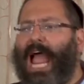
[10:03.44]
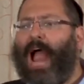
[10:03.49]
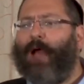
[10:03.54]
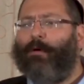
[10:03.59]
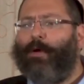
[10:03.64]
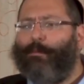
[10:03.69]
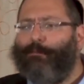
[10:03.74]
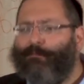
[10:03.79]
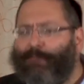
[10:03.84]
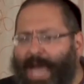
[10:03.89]
an
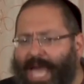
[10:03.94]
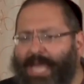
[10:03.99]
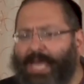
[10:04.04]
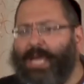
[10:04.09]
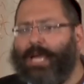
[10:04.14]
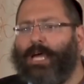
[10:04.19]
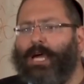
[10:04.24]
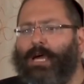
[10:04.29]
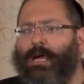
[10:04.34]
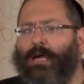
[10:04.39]

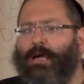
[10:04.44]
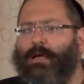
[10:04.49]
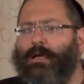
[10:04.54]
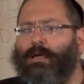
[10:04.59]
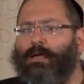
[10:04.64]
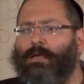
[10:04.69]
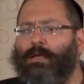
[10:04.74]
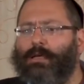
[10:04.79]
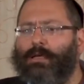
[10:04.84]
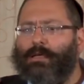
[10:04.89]
Aramaic
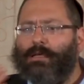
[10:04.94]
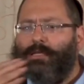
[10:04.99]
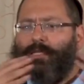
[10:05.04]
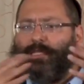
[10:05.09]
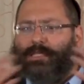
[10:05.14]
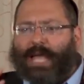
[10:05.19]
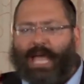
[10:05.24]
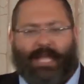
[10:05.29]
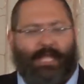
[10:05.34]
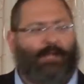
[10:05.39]

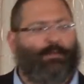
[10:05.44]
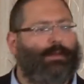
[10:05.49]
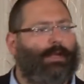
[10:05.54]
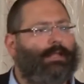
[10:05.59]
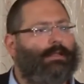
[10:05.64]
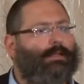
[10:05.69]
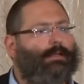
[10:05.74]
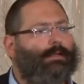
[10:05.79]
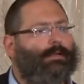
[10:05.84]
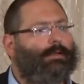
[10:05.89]

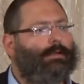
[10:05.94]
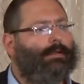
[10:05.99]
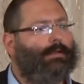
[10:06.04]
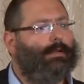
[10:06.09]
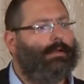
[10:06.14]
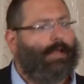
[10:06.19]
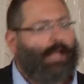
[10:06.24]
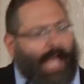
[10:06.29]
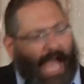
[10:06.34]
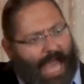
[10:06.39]
statement,
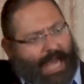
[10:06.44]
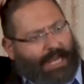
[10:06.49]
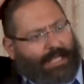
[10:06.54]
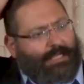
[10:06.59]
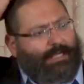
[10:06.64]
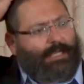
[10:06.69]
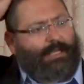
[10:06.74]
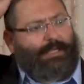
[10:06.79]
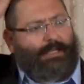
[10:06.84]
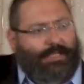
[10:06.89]
and
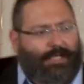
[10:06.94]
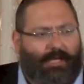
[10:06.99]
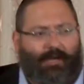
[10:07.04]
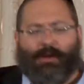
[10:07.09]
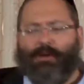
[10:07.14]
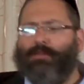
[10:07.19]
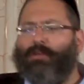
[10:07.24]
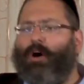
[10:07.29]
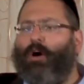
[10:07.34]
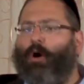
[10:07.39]
it's
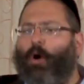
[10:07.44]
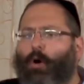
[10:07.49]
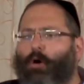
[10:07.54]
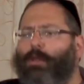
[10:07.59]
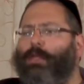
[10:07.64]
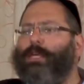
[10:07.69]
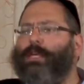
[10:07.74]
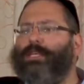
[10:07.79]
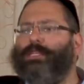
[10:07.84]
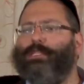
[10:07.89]
considered the
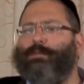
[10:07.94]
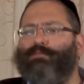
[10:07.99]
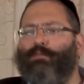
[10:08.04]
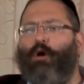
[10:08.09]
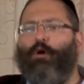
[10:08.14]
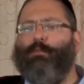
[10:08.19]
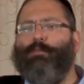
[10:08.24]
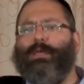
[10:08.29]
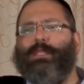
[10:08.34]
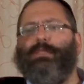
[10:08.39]
holiest
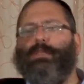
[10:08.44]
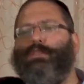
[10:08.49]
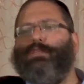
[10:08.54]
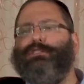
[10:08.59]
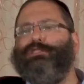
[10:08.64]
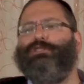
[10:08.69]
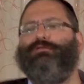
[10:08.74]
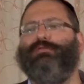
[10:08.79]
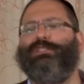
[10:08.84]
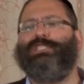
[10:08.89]
moment in the
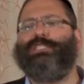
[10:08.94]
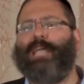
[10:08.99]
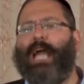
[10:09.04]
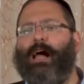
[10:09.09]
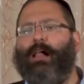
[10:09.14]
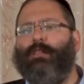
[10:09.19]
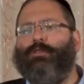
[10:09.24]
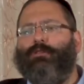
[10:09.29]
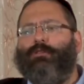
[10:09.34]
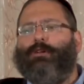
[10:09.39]
Jewish
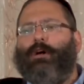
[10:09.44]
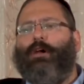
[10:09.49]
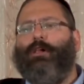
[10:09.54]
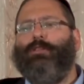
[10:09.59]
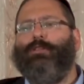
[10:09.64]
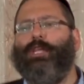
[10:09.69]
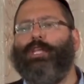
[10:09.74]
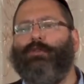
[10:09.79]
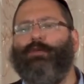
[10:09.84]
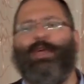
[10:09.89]
calendar,
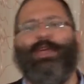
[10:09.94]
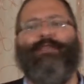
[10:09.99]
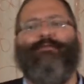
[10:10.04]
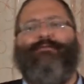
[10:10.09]
Kol Nidre.